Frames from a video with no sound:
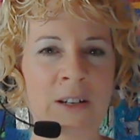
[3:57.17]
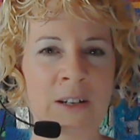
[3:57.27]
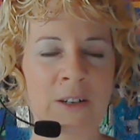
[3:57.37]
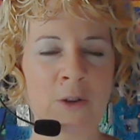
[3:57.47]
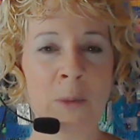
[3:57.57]

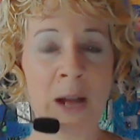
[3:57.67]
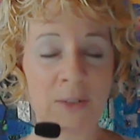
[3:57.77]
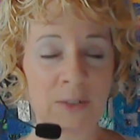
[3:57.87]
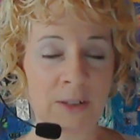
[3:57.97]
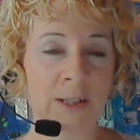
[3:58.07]
your
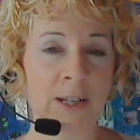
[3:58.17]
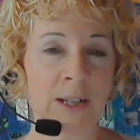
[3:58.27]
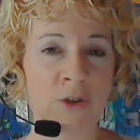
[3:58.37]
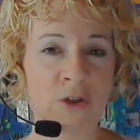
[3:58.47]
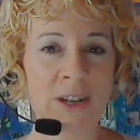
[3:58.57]
masculine
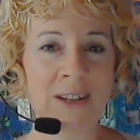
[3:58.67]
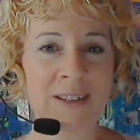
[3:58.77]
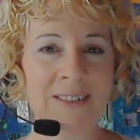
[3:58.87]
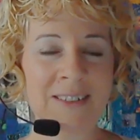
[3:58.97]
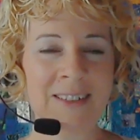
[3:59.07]
energy.
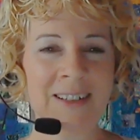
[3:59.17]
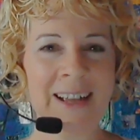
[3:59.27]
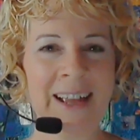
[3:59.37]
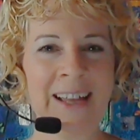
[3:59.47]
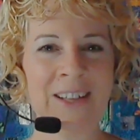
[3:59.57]

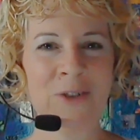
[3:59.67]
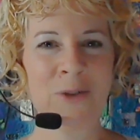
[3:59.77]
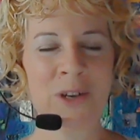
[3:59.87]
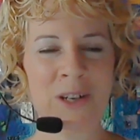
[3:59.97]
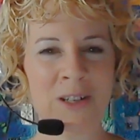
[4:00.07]
And you're
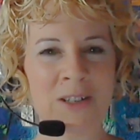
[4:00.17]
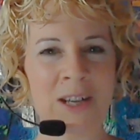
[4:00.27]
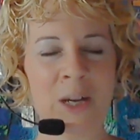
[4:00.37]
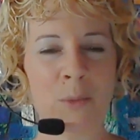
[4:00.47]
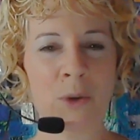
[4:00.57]
going to
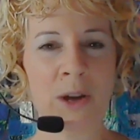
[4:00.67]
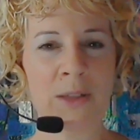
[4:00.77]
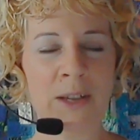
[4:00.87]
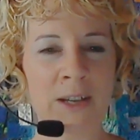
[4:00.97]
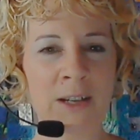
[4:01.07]
take a breath
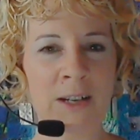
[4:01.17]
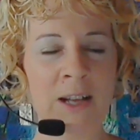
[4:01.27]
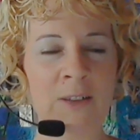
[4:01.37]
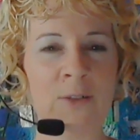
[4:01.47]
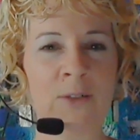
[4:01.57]
in
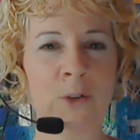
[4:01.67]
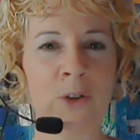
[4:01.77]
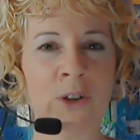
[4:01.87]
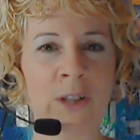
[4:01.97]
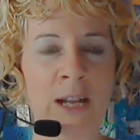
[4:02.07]
and
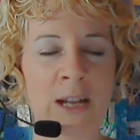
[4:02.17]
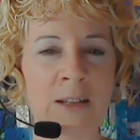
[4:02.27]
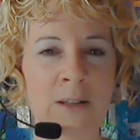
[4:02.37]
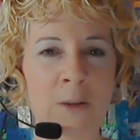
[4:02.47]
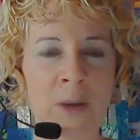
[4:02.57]
circulate
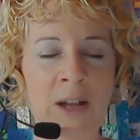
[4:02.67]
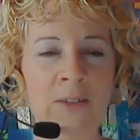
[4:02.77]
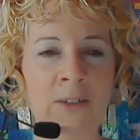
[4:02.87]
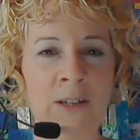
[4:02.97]
the masculine